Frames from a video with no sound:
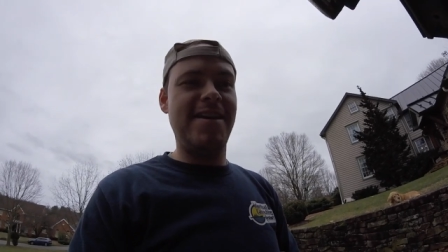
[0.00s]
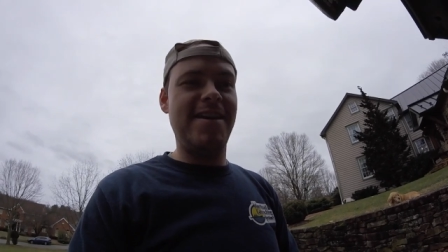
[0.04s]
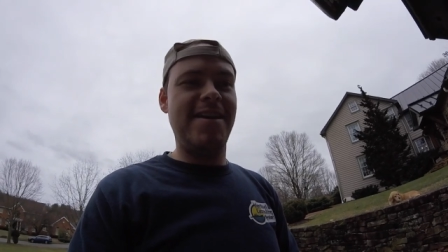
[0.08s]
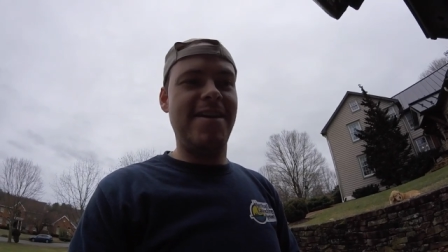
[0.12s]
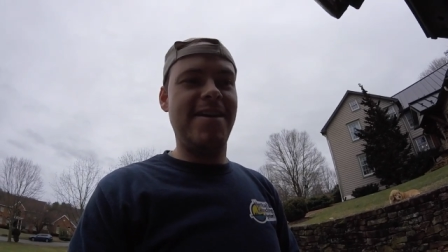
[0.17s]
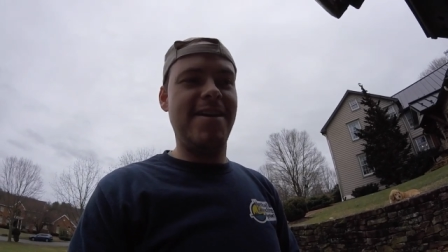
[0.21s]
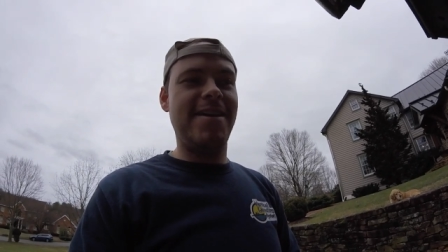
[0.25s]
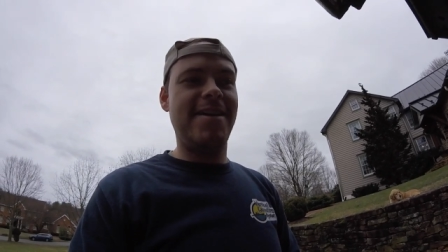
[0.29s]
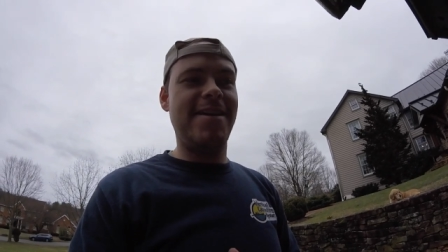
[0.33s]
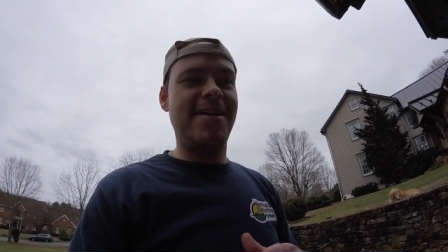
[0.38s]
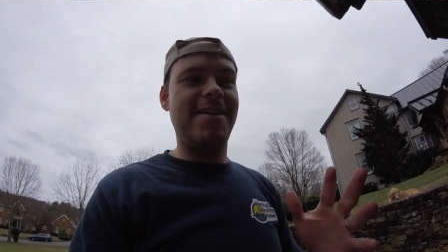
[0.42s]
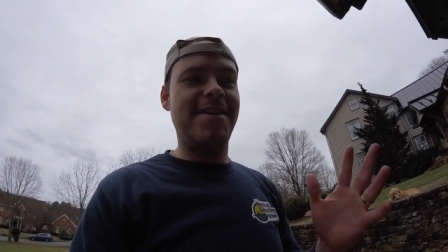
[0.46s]

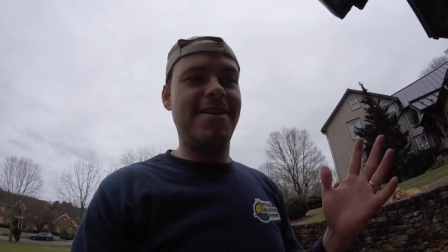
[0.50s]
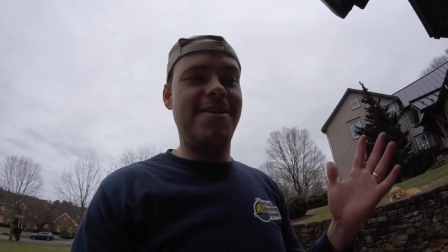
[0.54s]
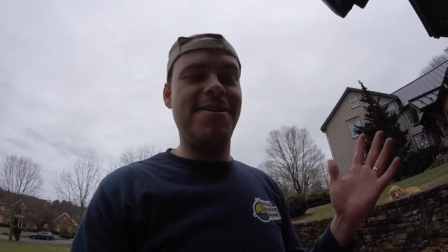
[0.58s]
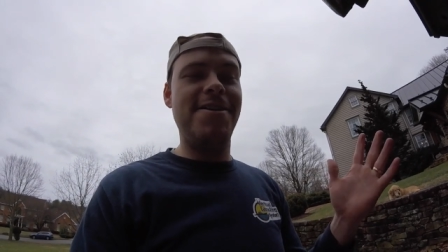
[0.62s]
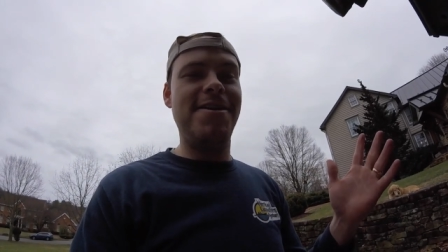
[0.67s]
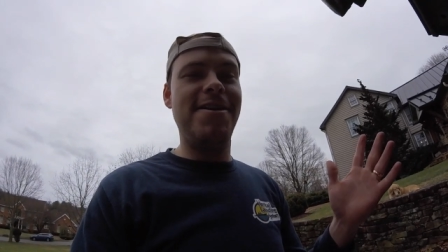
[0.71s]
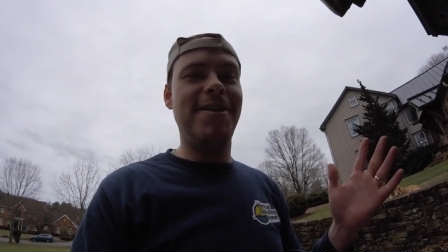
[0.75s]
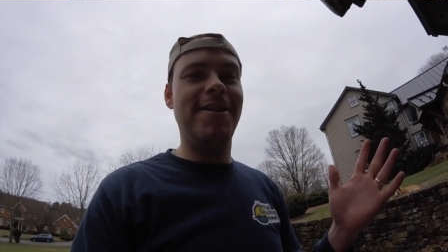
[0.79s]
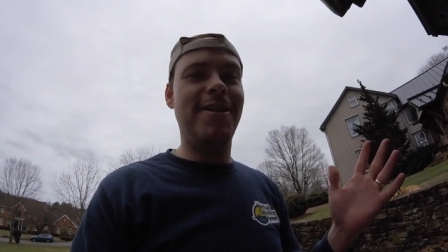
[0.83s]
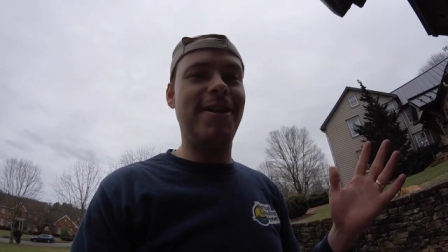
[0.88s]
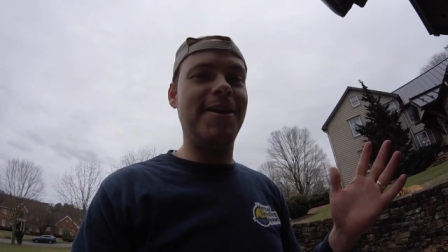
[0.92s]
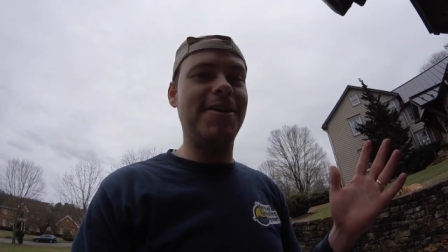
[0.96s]
and
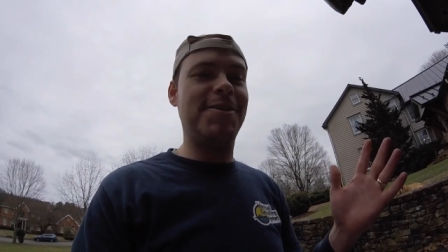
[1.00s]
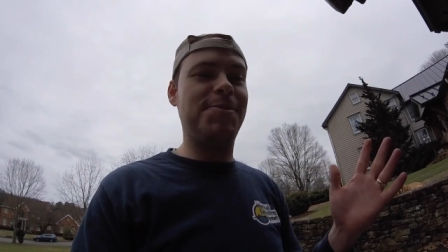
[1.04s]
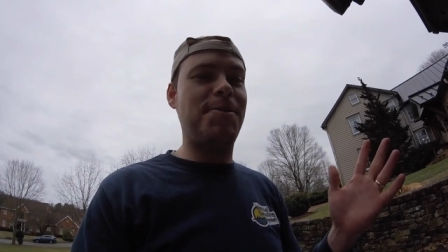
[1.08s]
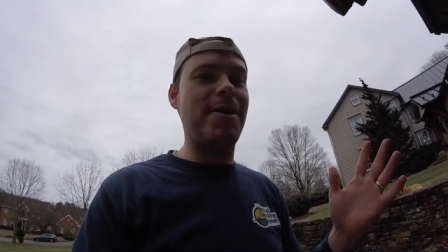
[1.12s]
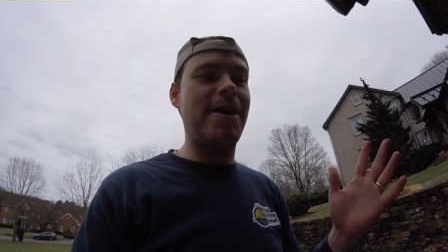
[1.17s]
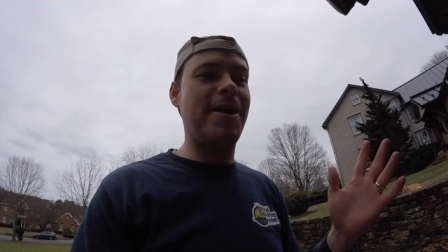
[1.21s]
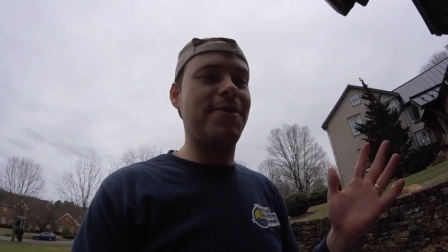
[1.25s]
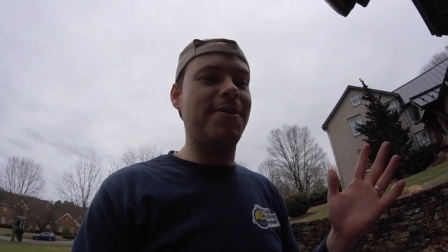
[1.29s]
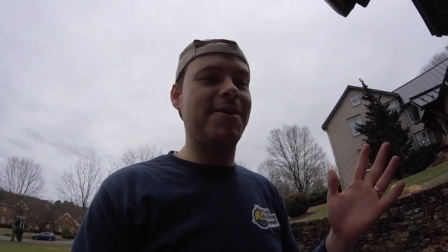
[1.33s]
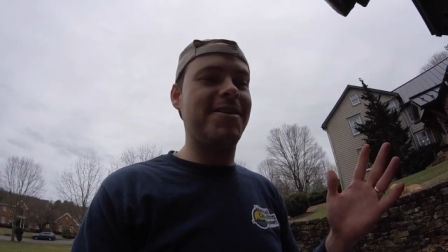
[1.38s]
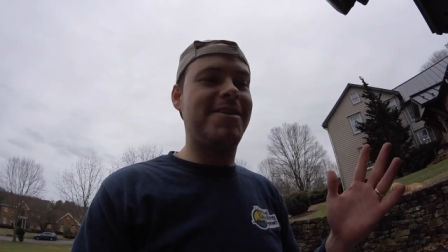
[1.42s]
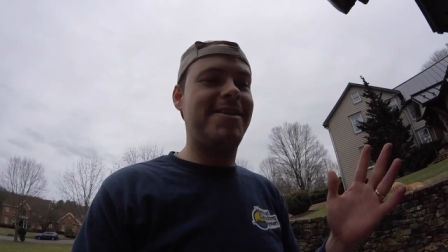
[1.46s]
lost
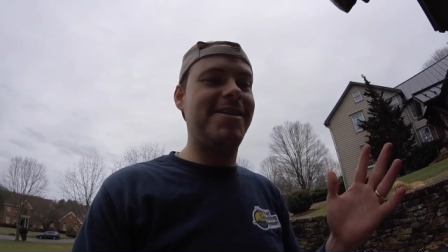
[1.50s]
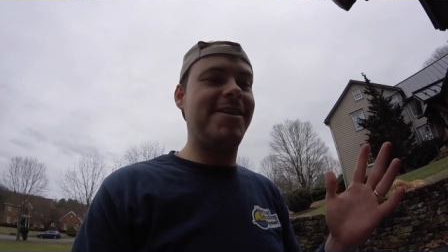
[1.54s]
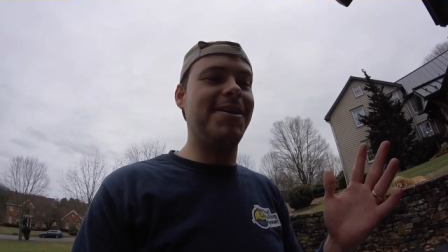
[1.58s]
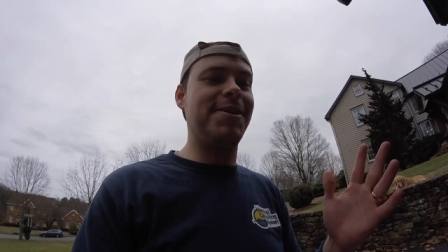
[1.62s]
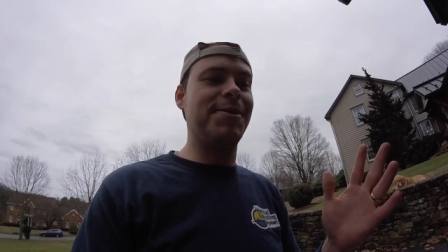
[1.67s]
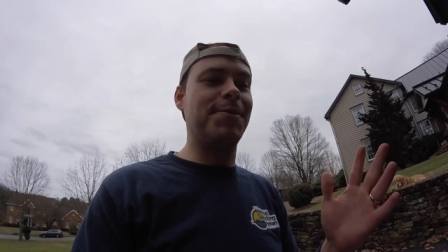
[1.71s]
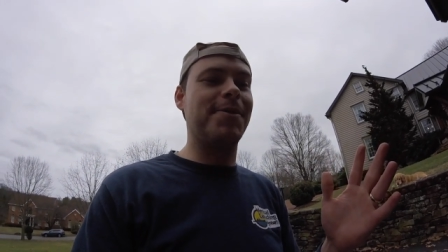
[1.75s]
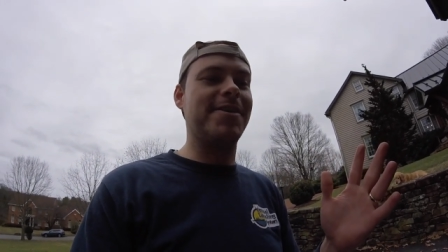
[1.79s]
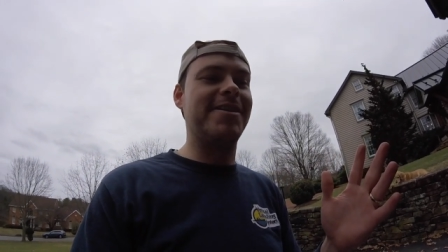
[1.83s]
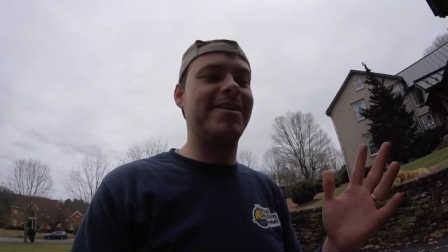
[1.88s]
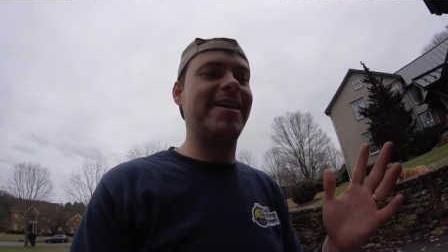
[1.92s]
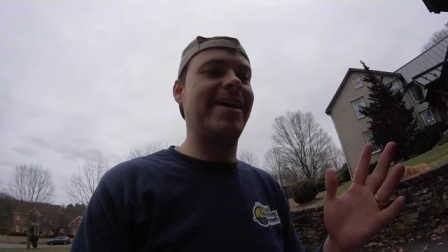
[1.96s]
power
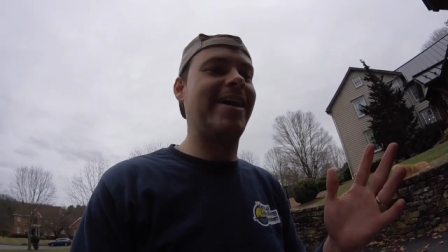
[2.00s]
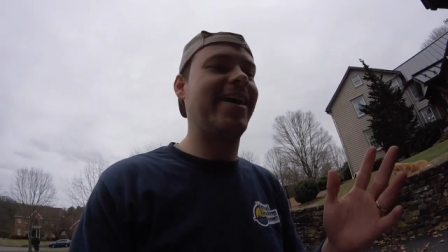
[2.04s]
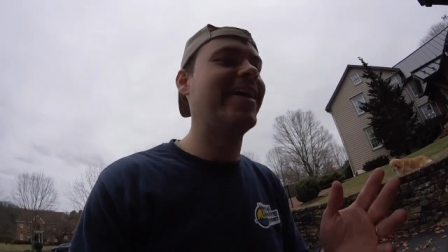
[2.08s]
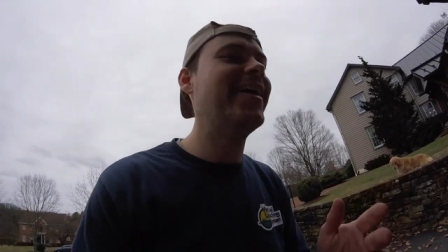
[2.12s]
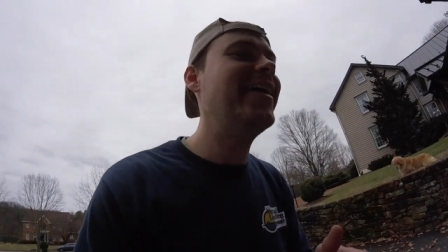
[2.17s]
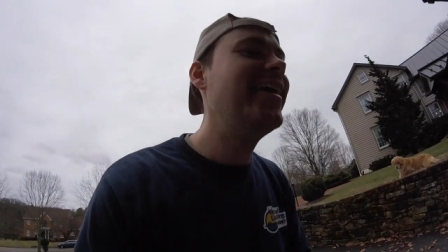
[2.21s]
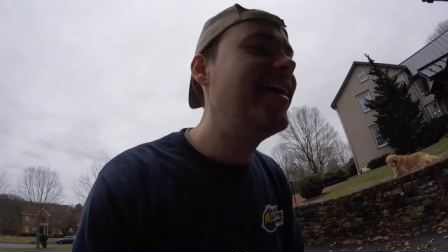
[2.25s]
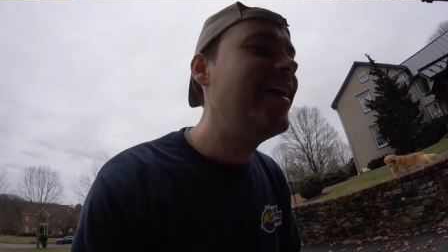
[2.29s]
steering one day.